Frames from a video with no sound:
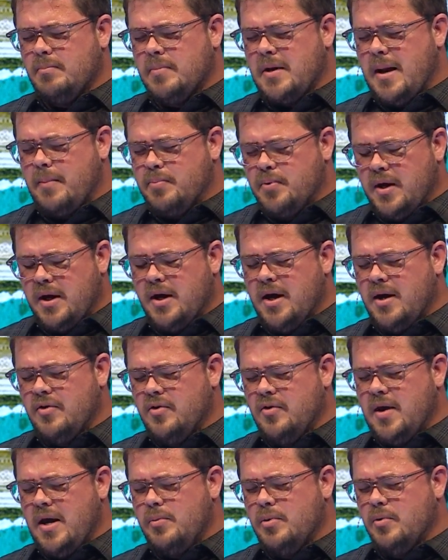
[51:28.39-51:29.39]
But I pray, God,
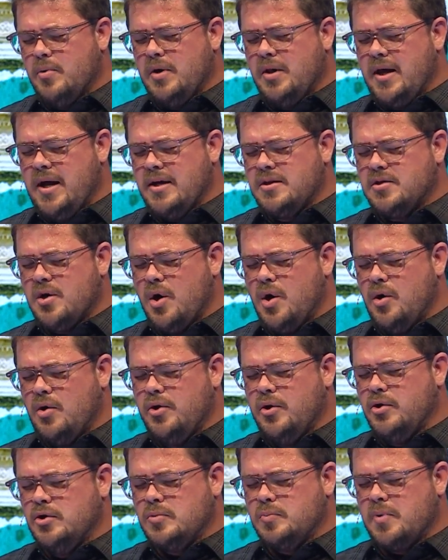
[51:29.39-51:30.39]
that they would realize all
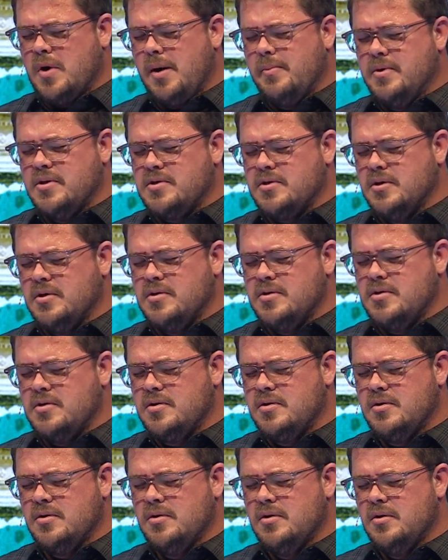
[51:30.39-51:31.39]
those
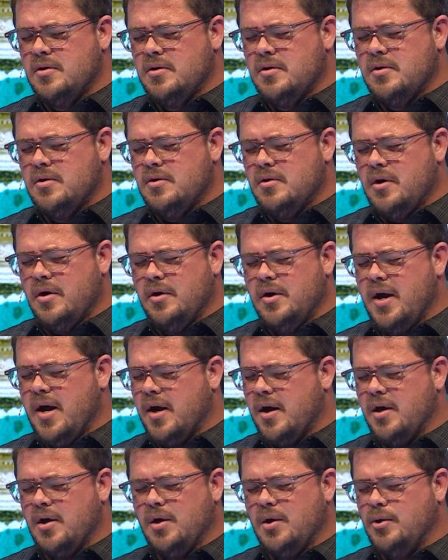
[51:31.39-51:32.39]
promises are
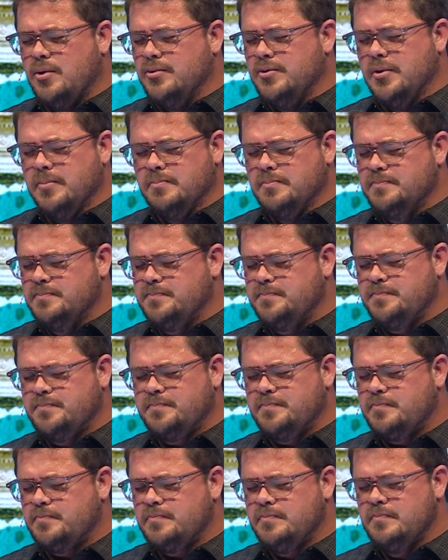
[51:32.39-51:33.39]
not going to hold them.
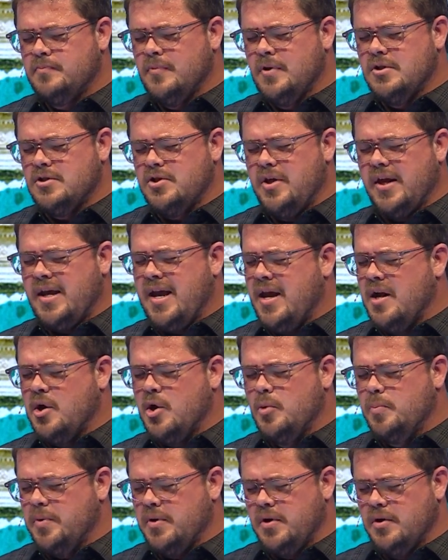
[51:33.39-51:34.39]
So they can't
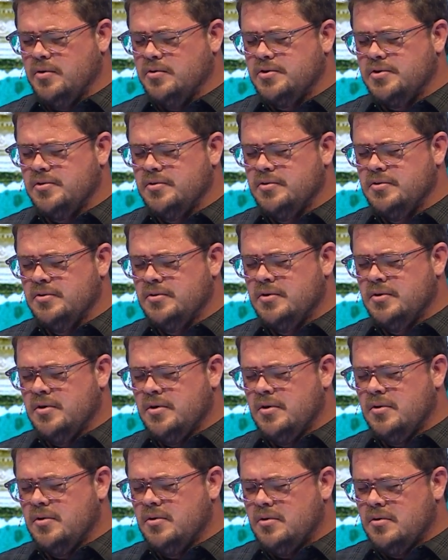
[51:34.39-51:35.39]
hope in those.
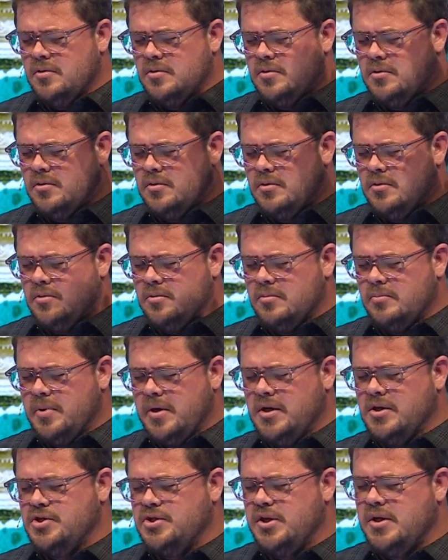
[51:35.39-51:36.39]

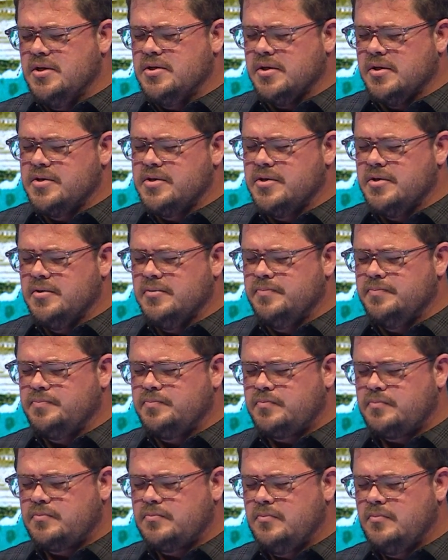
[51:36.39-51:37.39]
But in Jesus,
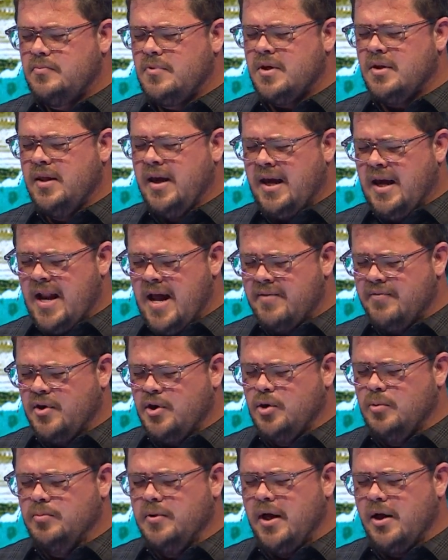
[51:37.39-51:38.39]
they can have
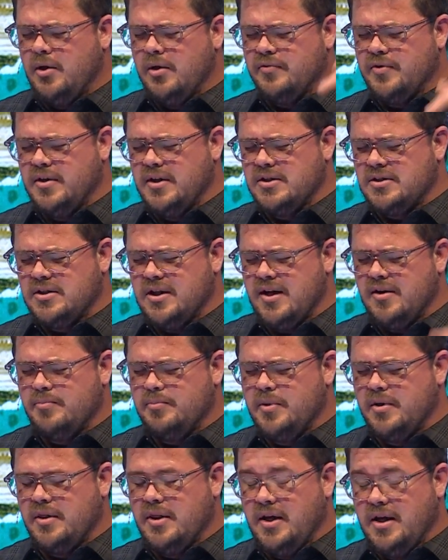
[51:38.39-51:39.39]
hope not only for this life,
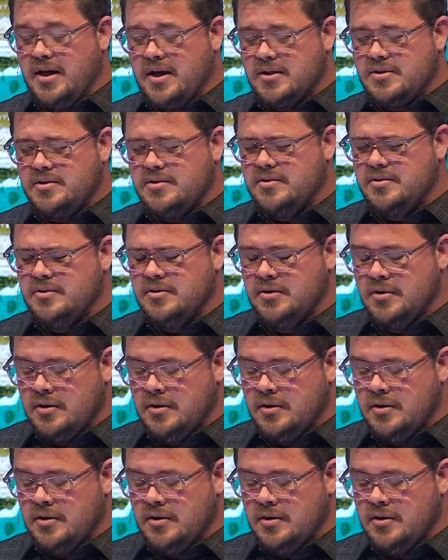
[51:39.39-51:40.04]
but the next.